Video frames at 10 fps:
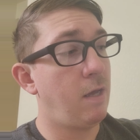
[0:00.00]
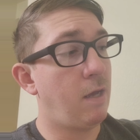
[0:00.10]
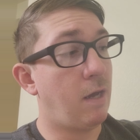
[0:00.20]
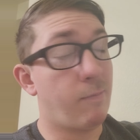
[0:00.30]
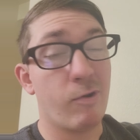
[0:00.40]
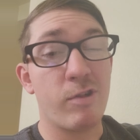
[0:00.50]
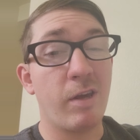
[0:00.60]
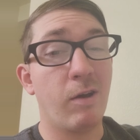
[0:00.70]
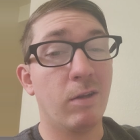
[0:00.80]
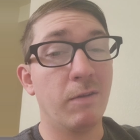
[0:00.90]
I
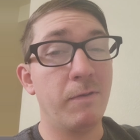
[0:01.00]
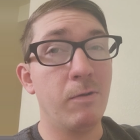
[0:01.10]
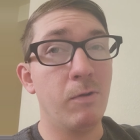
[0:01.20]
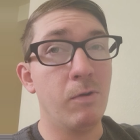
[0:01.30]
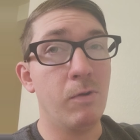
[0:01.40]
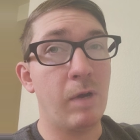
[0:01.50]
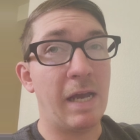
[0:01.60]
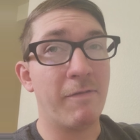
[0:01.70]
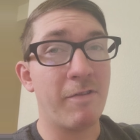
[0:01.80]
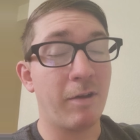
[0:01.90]
appreciate all of you who
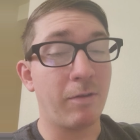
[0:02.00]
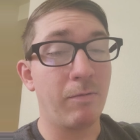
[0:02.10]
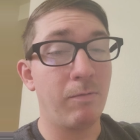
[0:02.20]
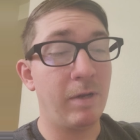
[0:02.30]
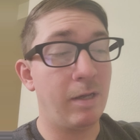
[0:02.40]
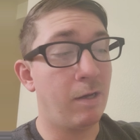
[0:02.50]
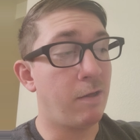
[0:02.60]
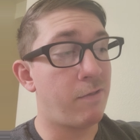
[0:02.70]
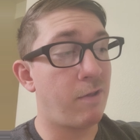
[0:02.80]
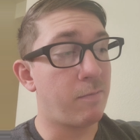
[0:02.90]
have stuck
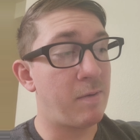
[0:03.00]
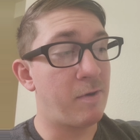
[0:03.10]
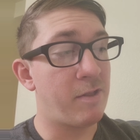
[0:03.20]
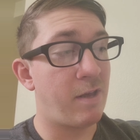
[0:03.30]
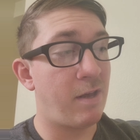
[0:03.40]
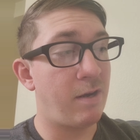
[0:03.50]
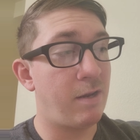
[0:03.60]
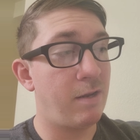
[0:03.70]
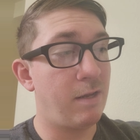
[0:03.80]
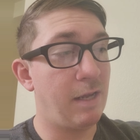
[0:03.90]
by my side,
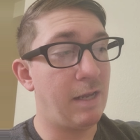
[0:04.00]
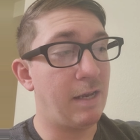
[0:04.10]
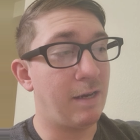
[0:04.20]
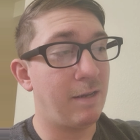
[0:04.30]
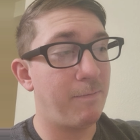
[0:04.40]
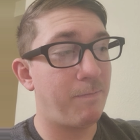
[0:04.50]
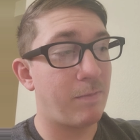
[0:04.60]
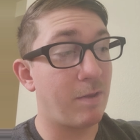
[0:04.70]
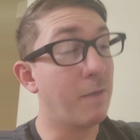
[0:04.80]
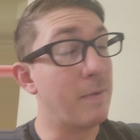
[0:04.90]
and
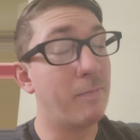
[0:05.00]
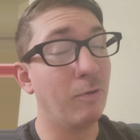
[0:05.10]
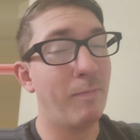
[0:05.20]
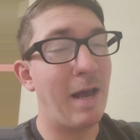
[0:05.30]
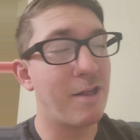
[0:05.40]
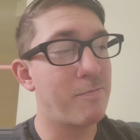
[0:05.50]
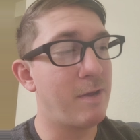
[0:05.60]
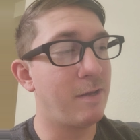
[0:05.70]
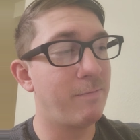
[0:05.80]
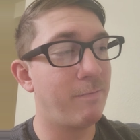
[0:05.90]
the people who bashed me.